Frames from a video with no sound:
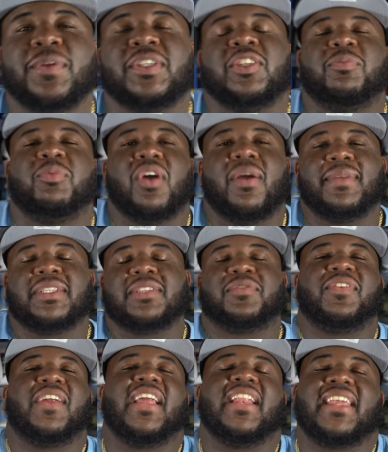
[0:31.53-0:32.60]
It's your boy, Mr.
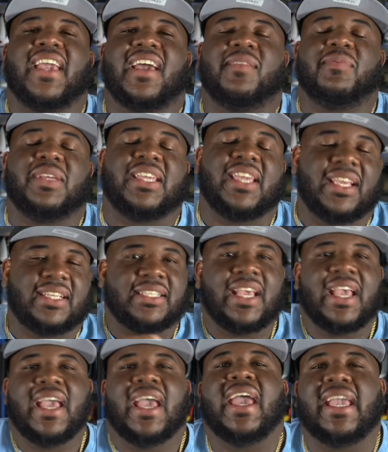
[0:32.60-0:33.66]
Flight Academy Kicks,
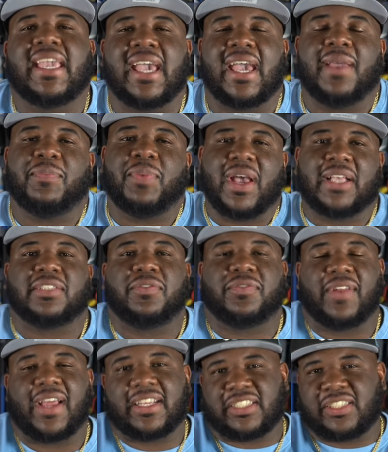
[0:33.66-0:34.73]
a.k.a. Pastor
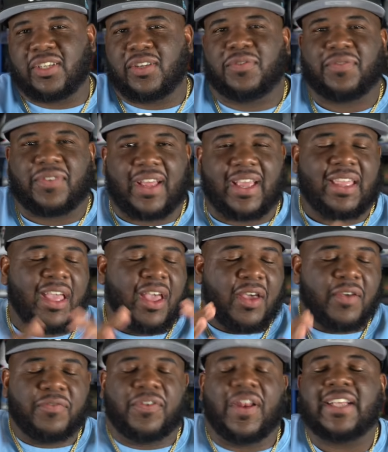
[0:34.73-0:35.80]
Flight, Shug Flight,
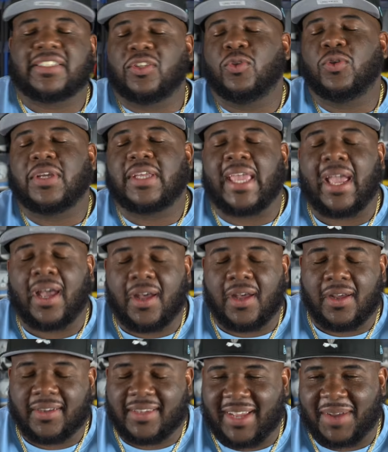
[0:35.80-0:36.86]
Flex Luger,
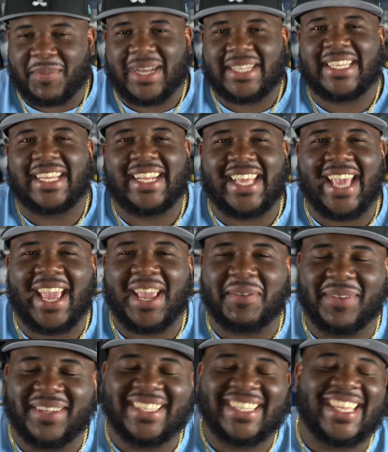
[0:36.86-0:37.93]
I'm about to say
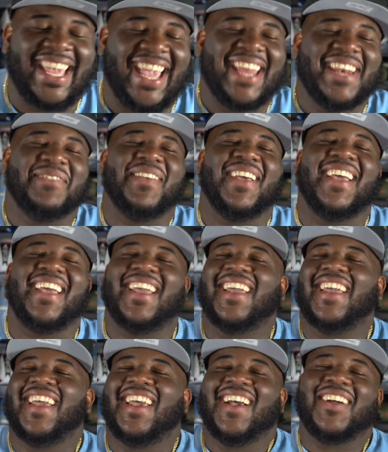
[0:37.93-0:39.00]
game, Candyman,
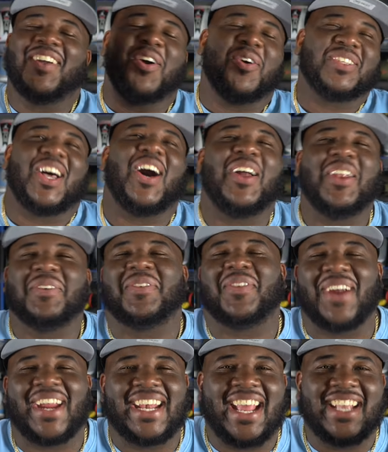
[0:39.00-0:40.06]
goes all those
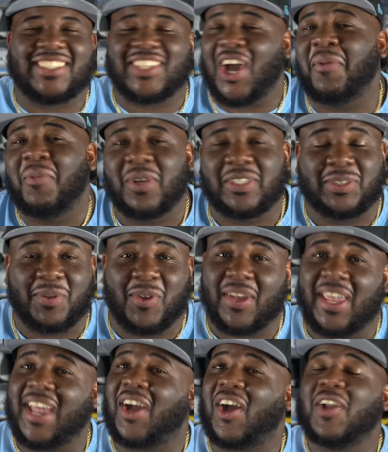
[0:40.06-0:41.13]
great days, call me what you want,
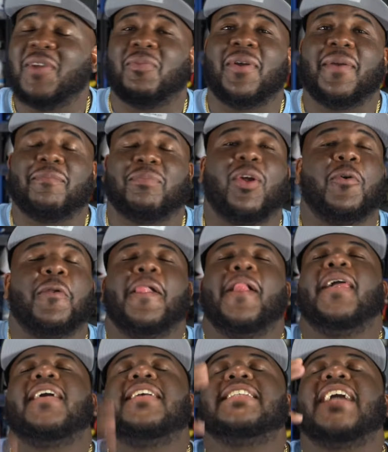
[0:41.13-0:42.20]
can't call your boy broke,
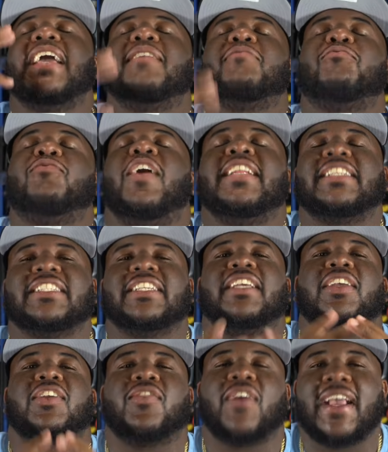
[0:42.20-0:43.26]
because I am rich
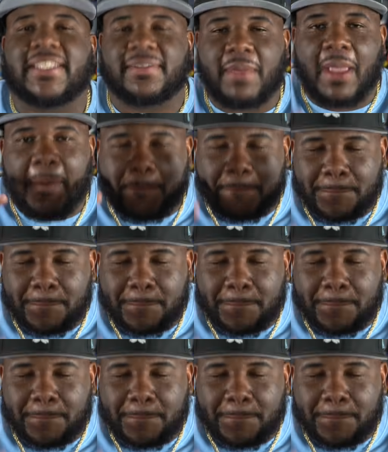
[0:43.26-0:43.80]
in Christ, man,